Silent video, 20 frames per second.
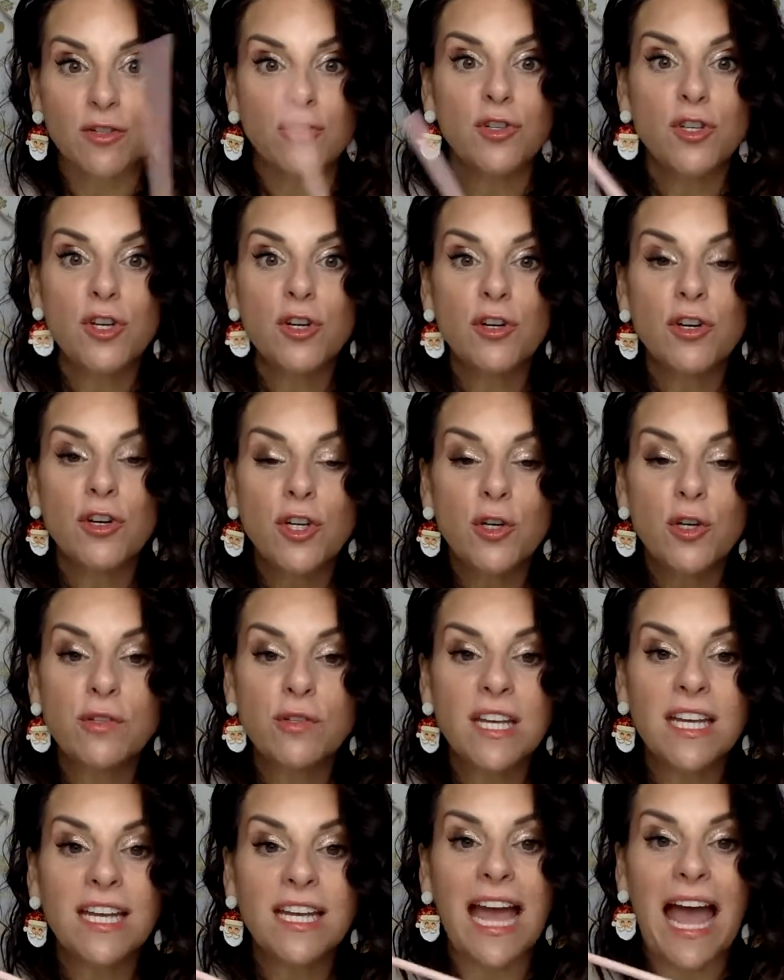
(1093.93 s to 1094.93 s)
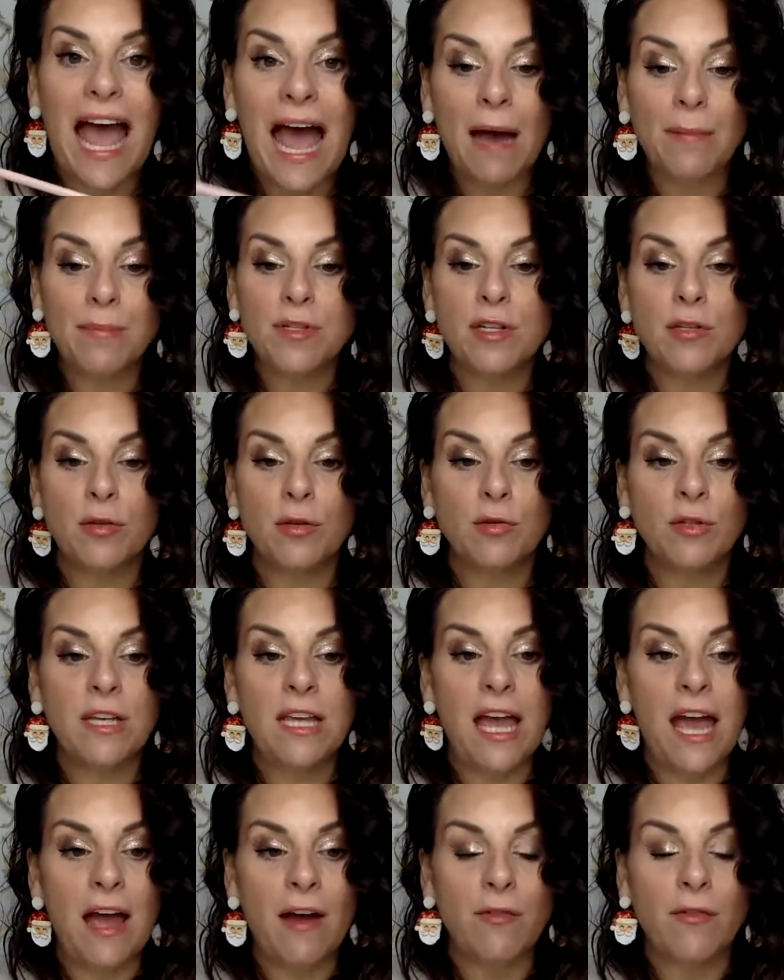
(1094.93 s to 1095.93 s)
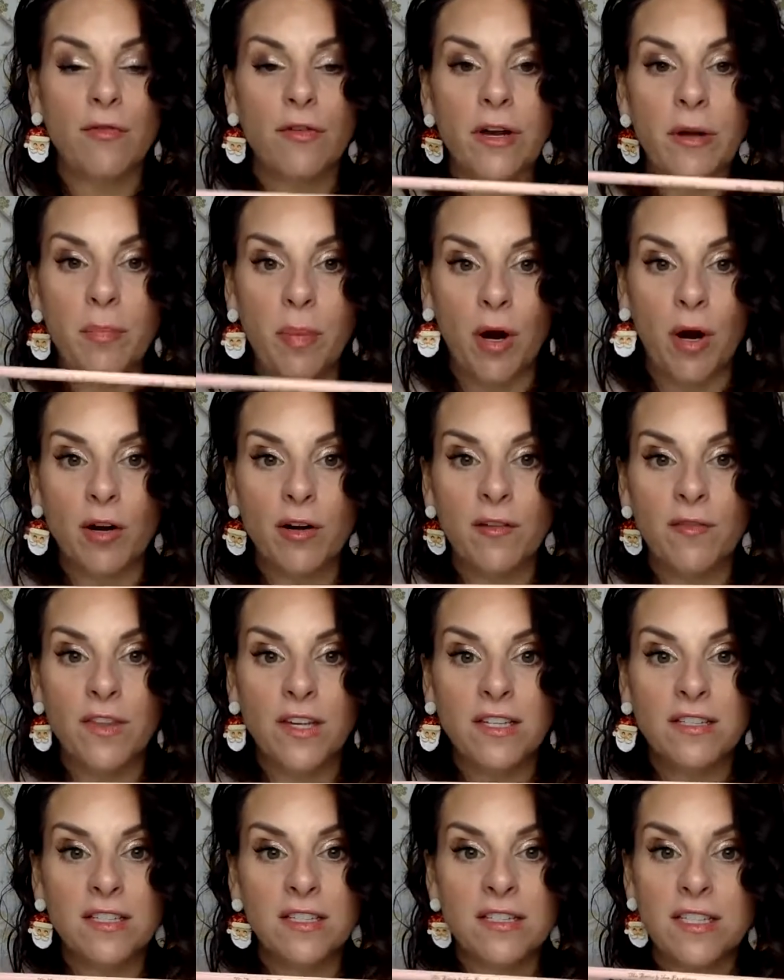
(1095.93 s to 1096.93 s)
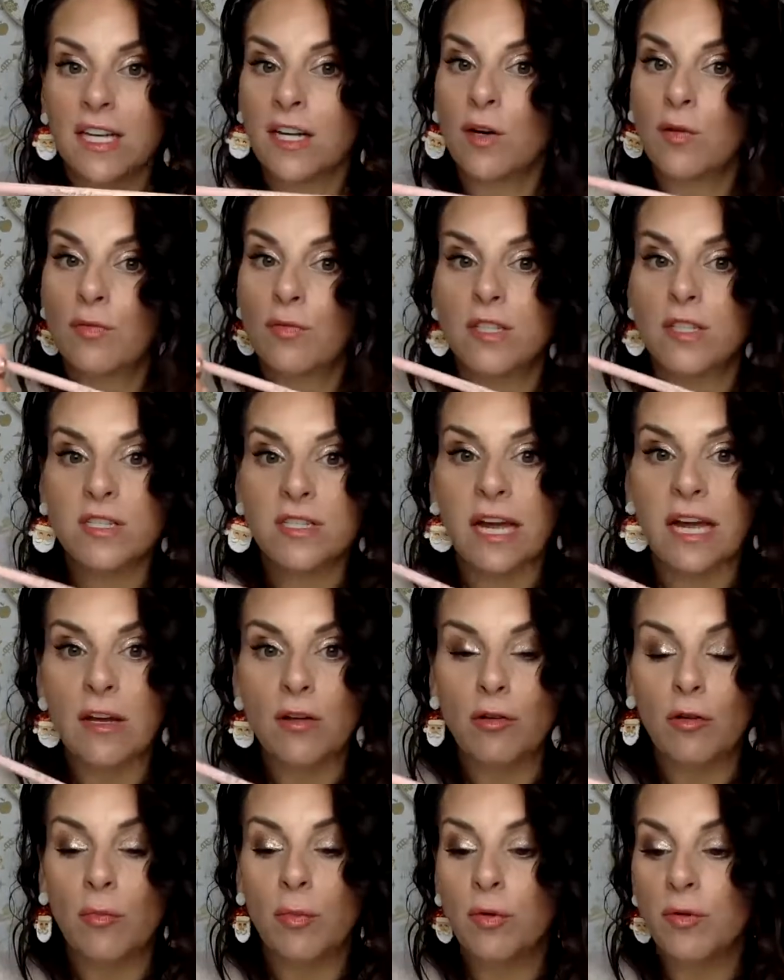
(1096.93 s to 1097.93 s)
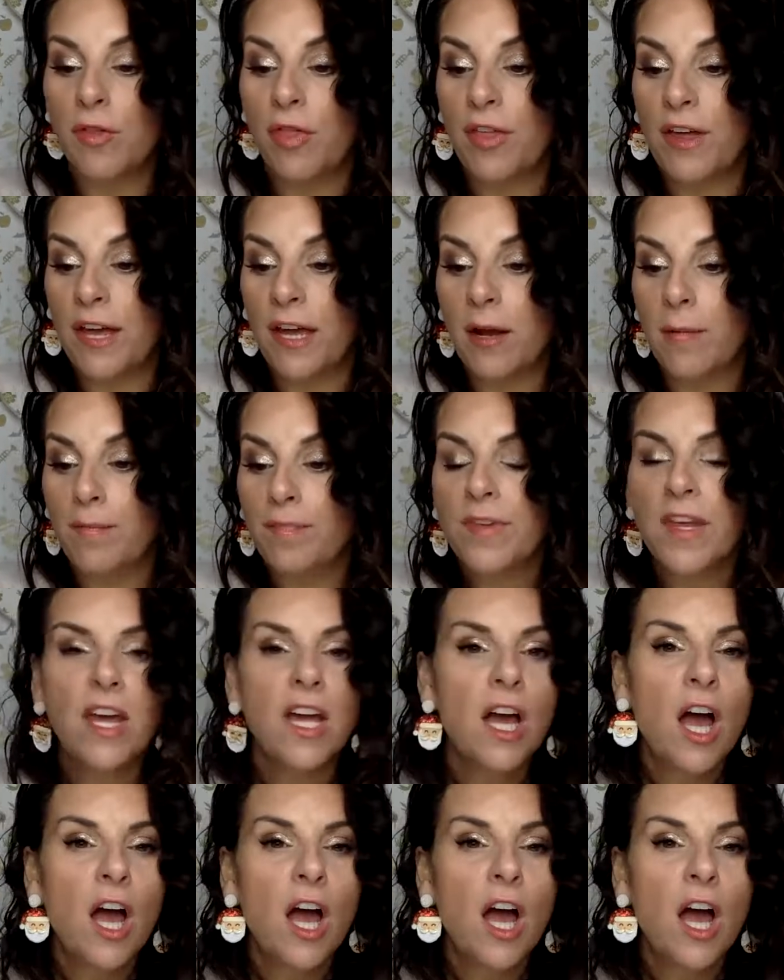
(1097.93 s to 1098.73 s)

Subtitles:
So you're using absolutely every part of this. It's like a recyclable thing.